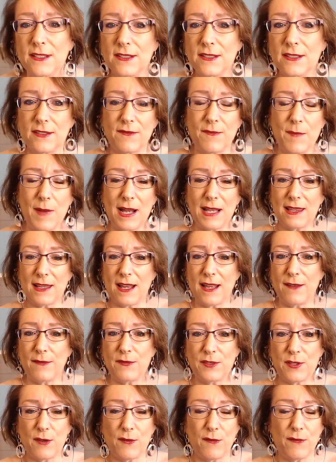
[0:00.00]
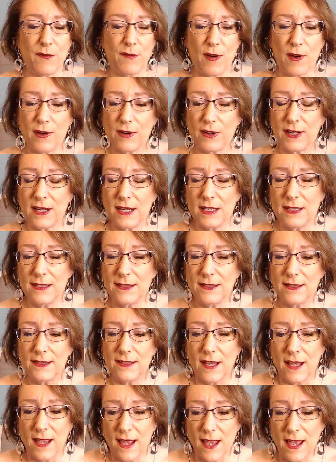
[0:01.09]
of my life so far
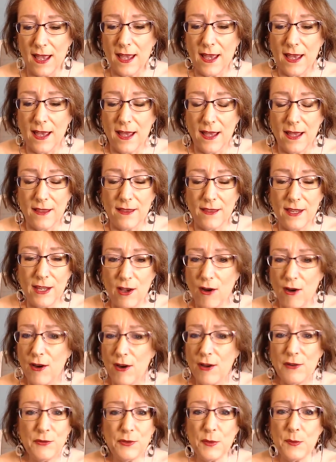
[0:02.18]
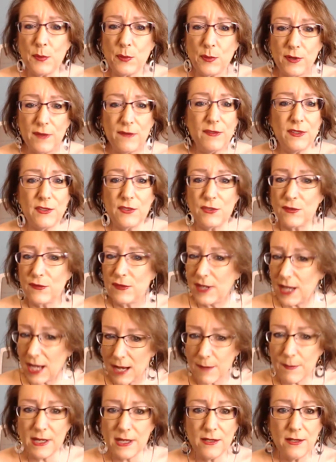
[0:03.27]
is the honor and privilege of
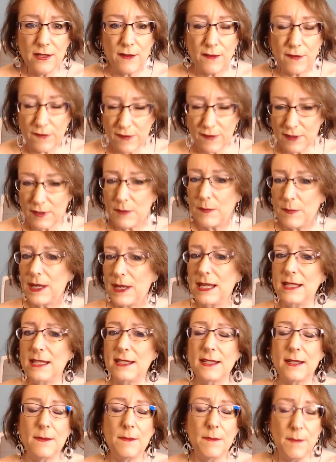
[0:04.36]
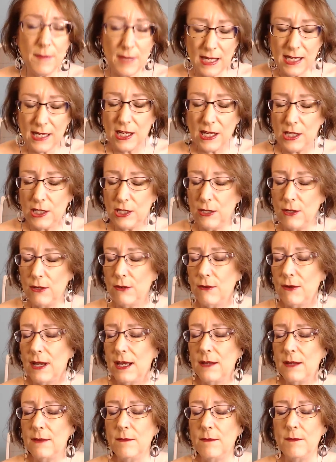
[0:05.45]
coming to the Philippines and meeting you
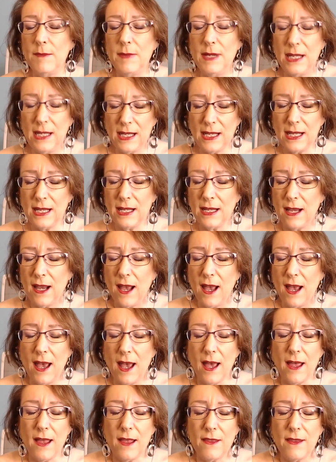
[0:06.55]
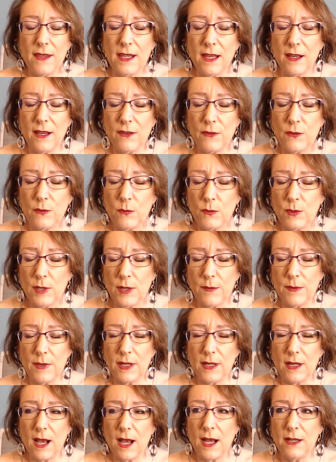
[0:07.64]
and meeting the other
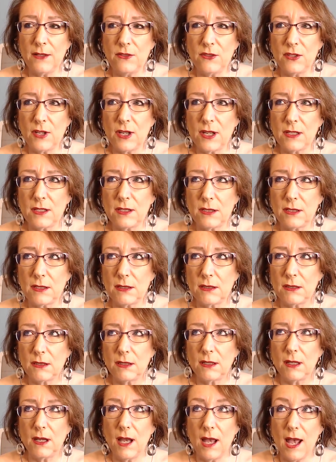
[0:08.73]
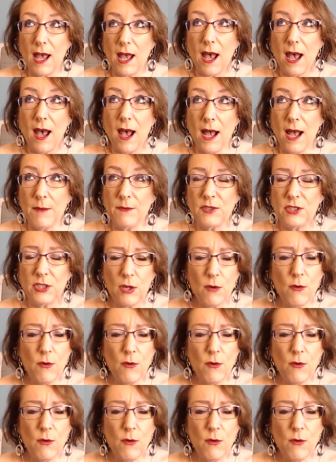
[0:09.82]
women. I'm so